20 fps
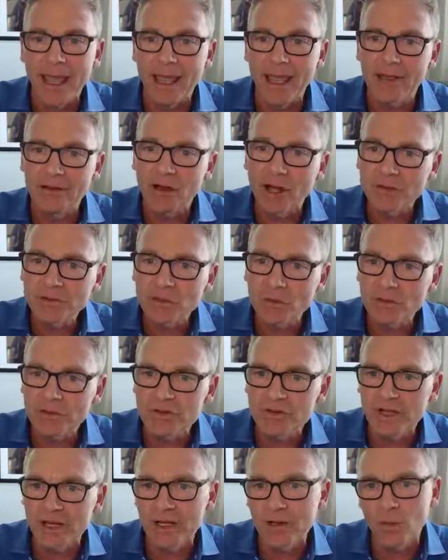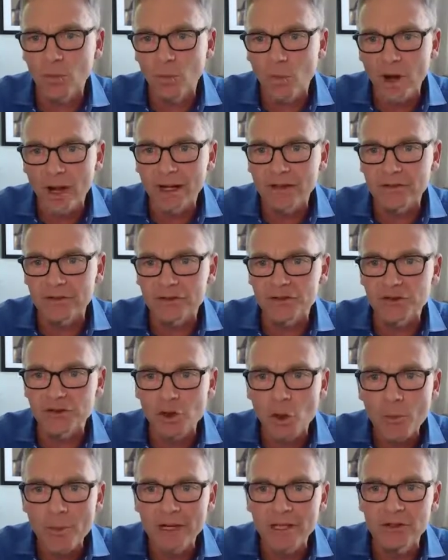and also understand why there's
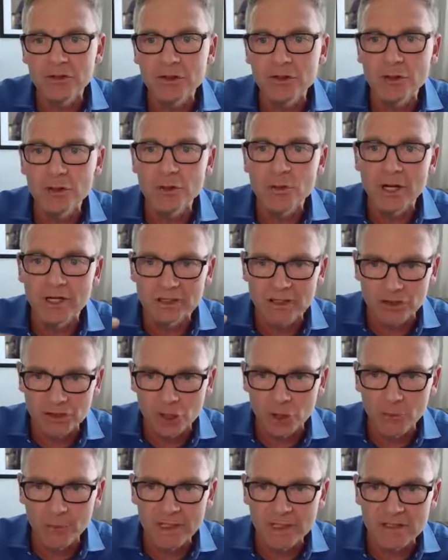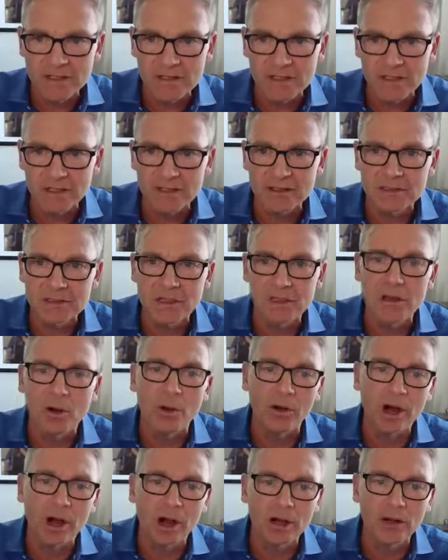so many new deterministic
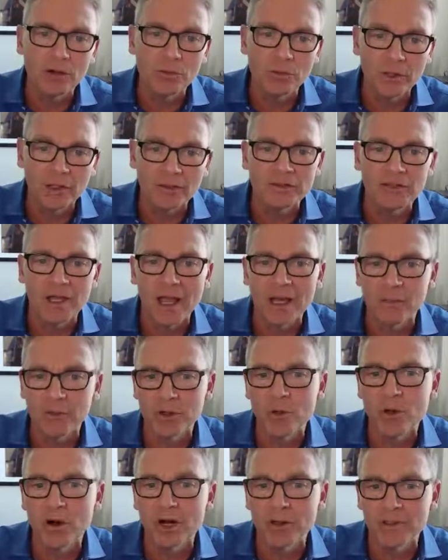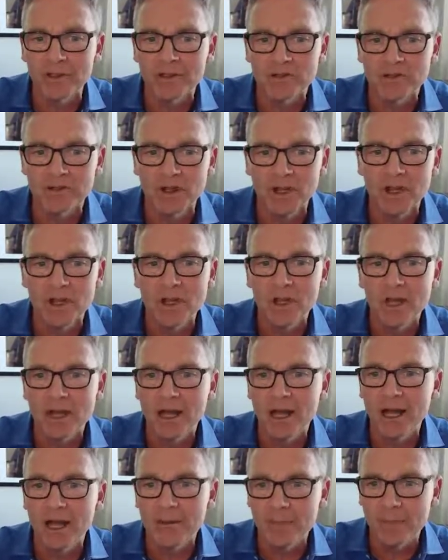or hard real-time requirements
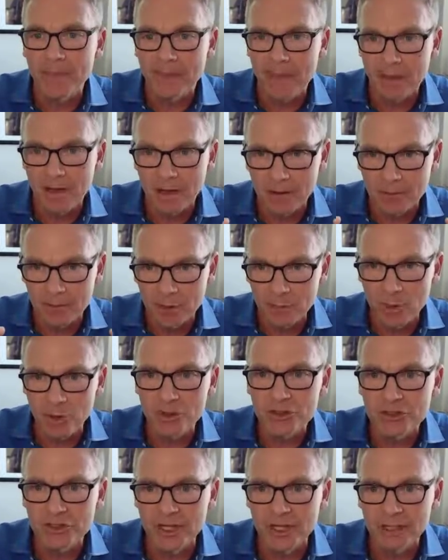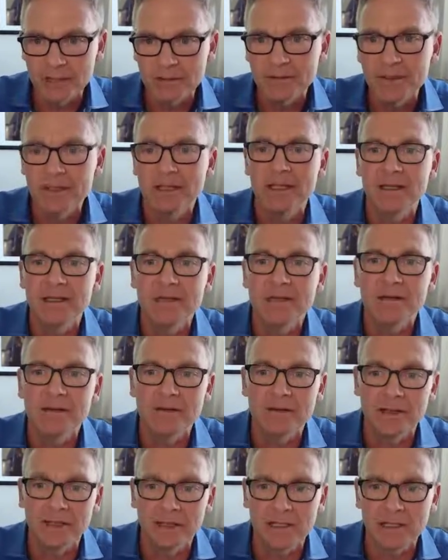emerging
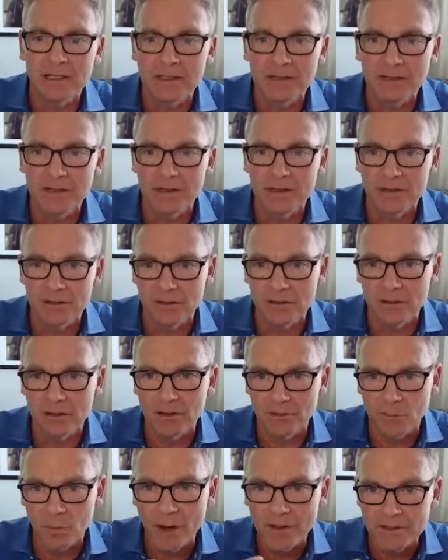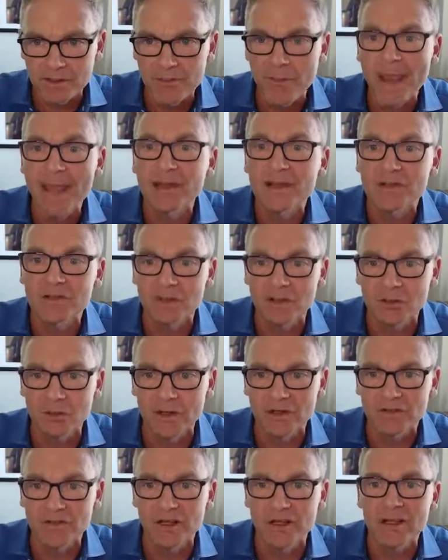in or why the demand is
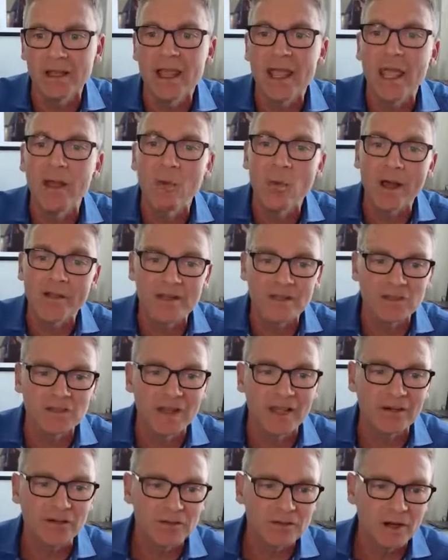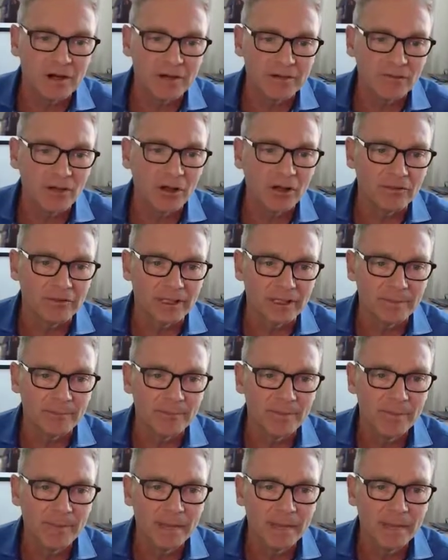increasing and why these standards are evolving.